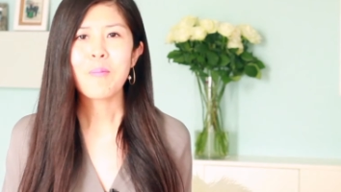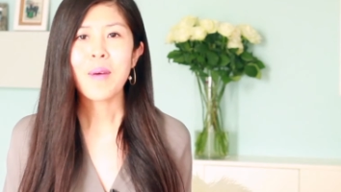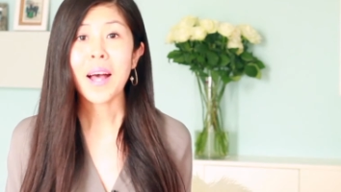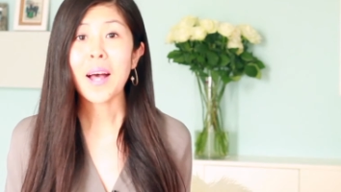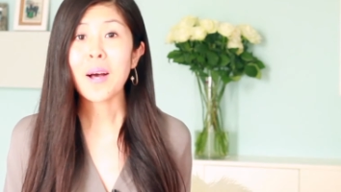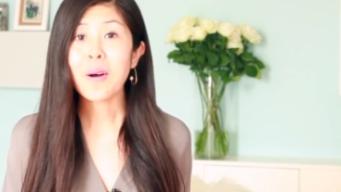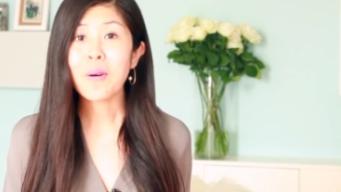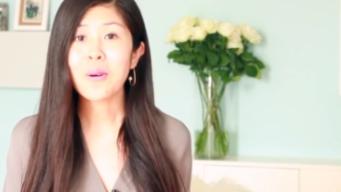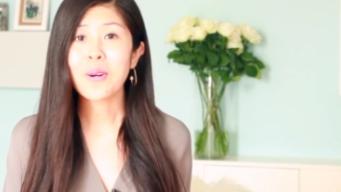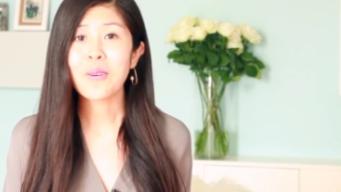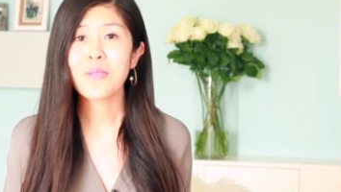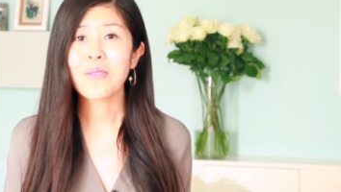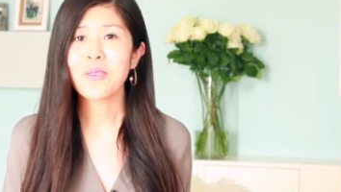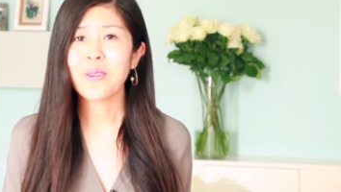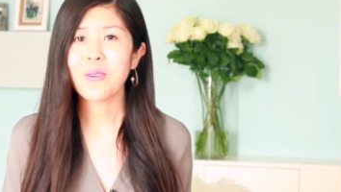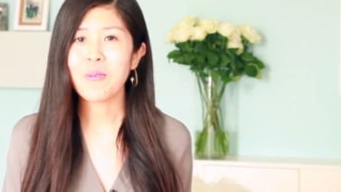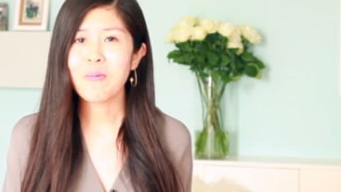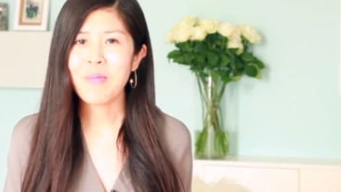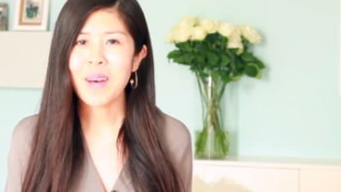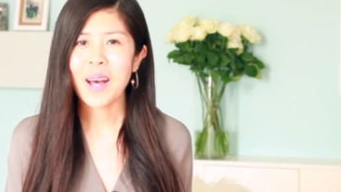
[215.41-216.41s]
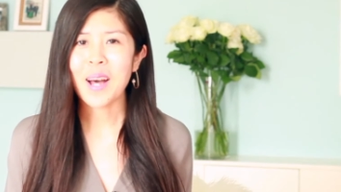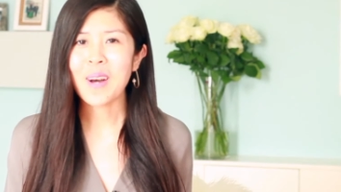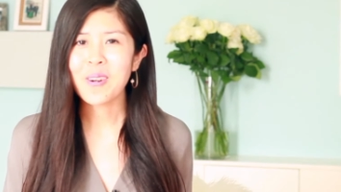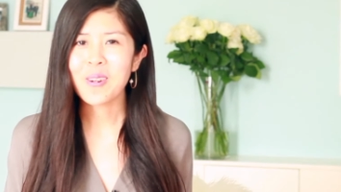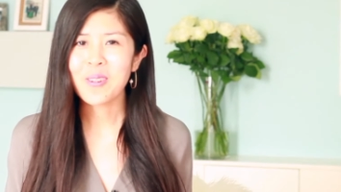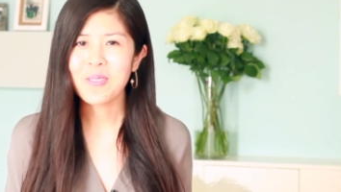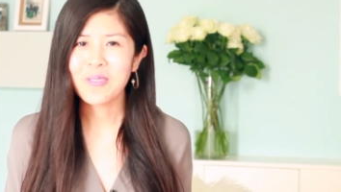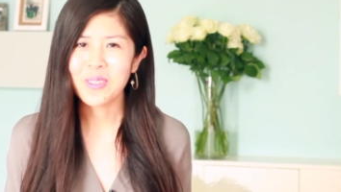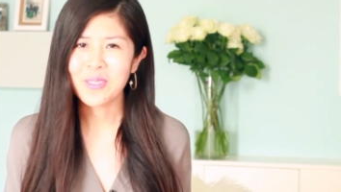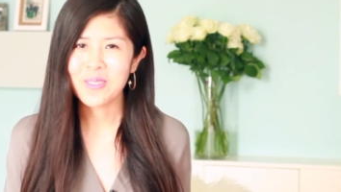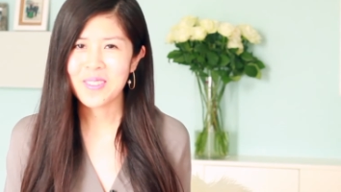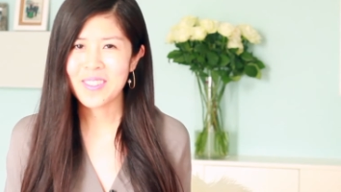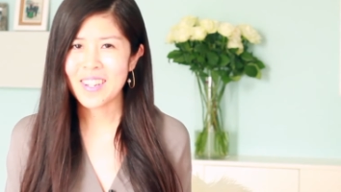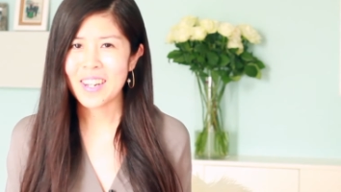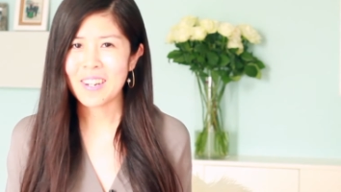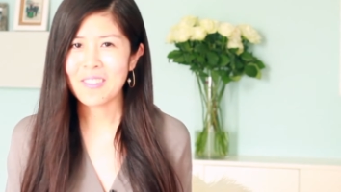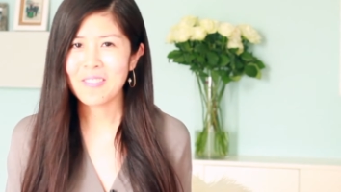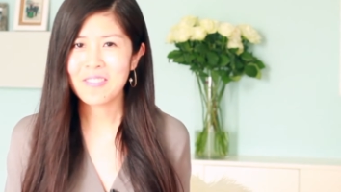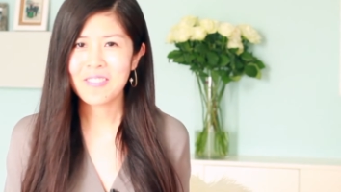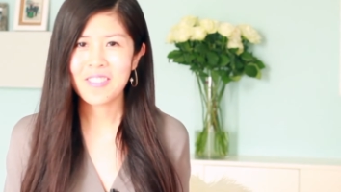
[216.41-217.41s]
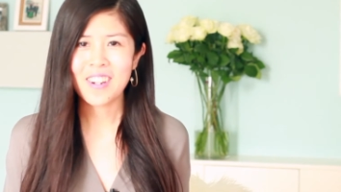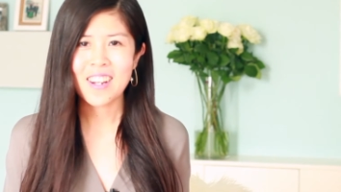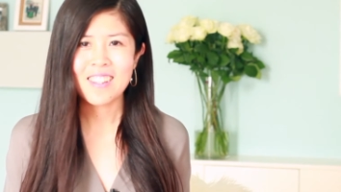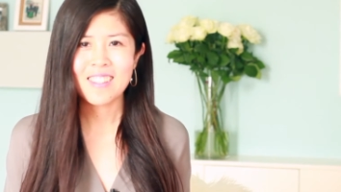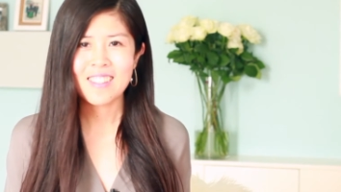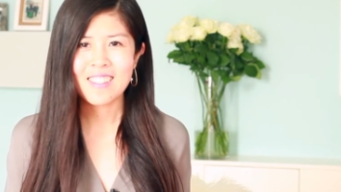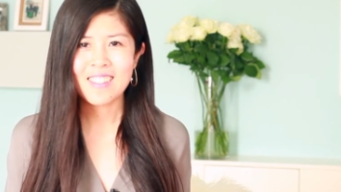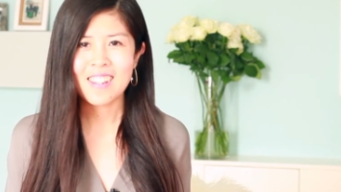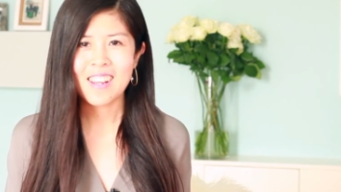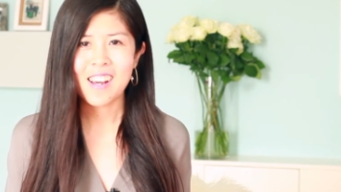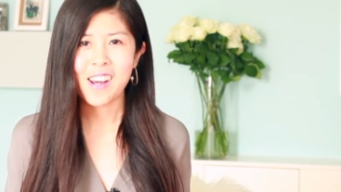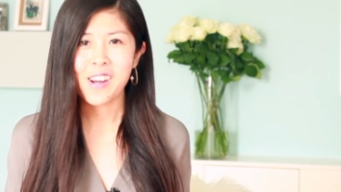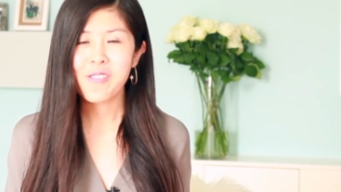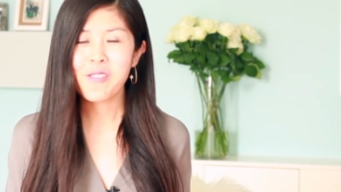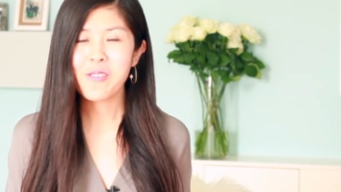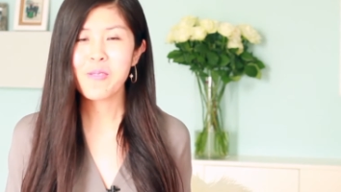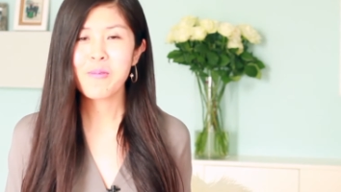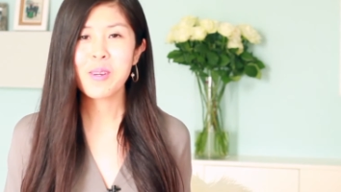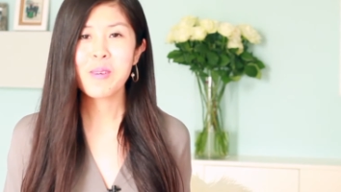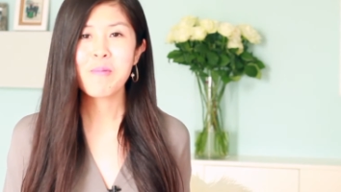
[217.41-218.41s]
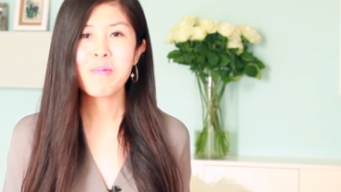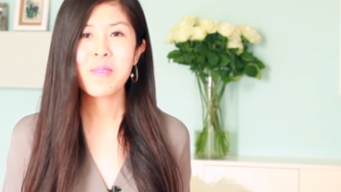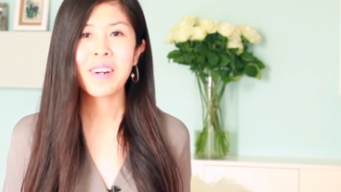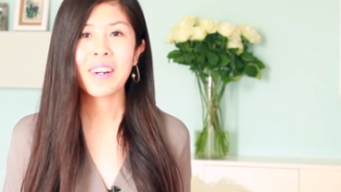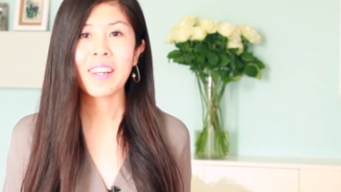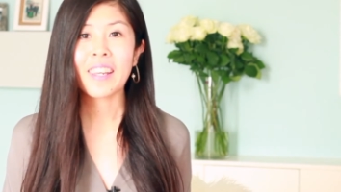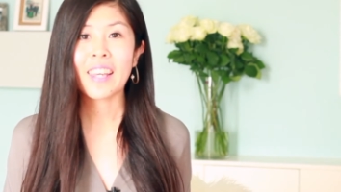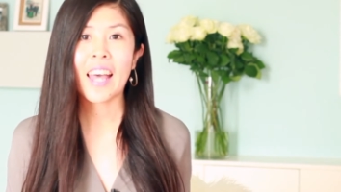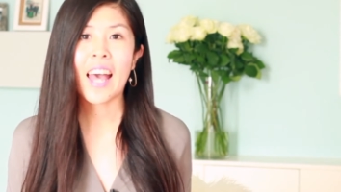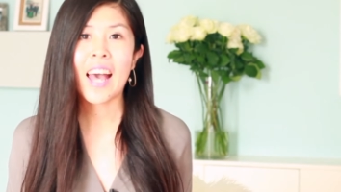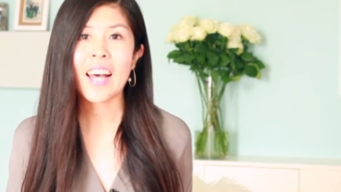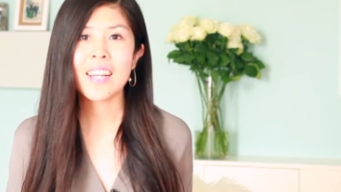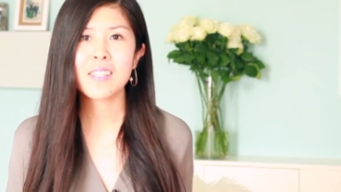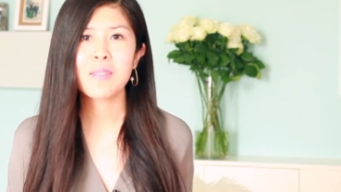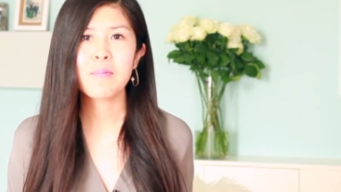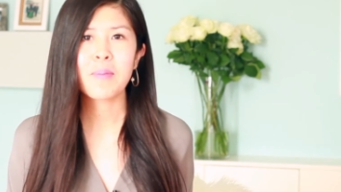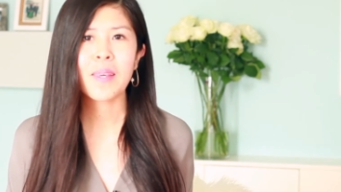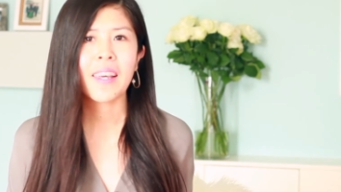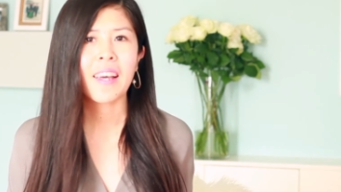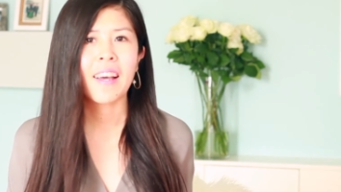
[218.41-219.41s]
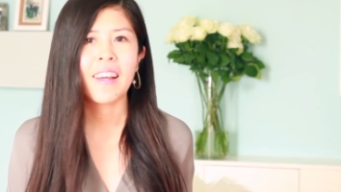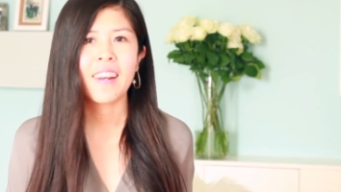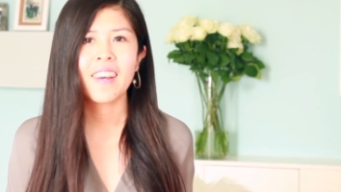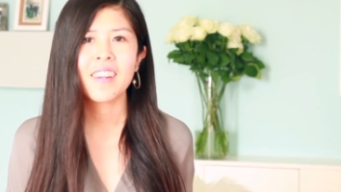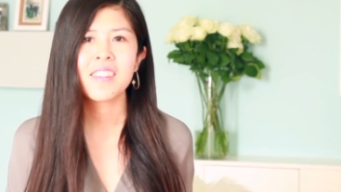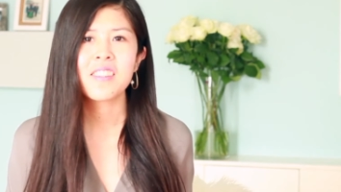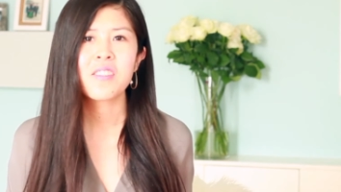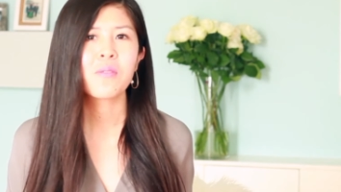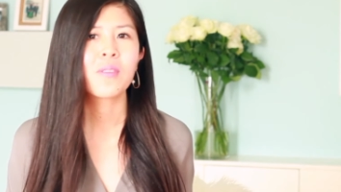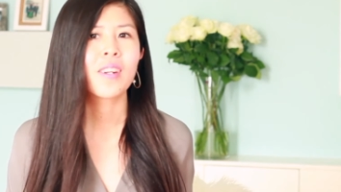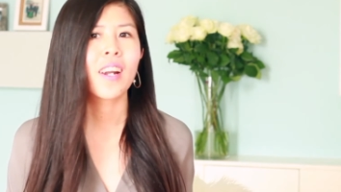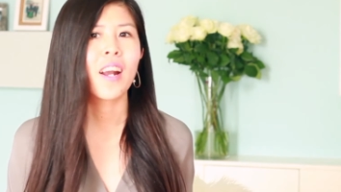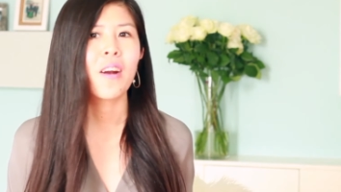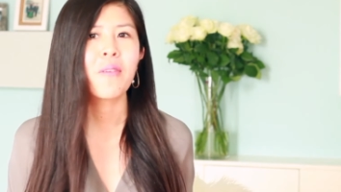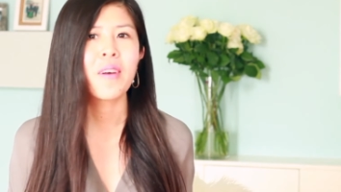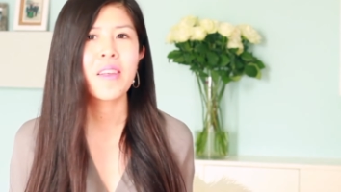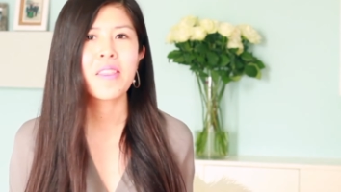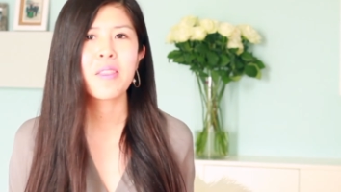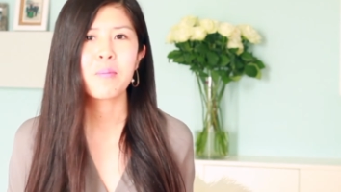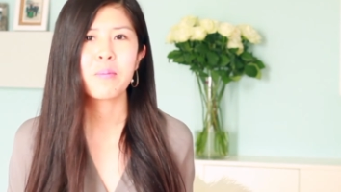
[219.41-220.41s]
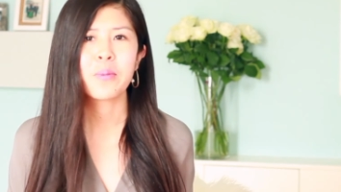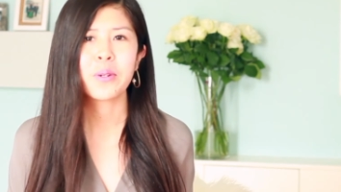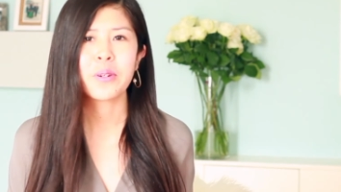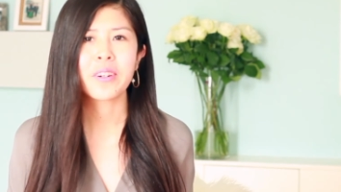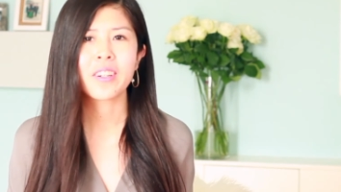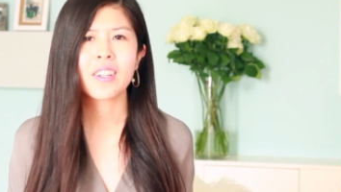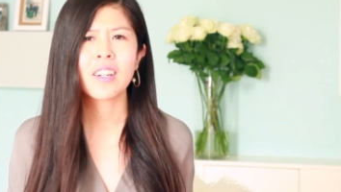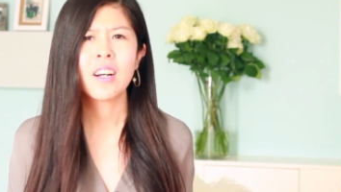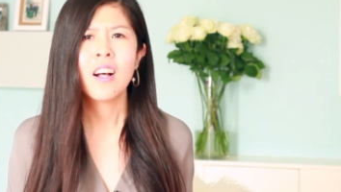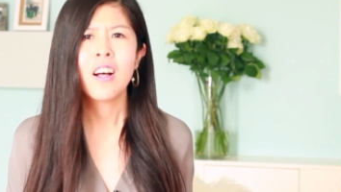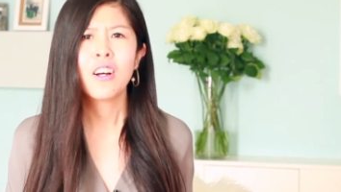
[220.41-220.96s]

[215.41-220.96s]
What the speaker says: Powerful, powerful stuff, friends. I remember gasping at it when I read the book,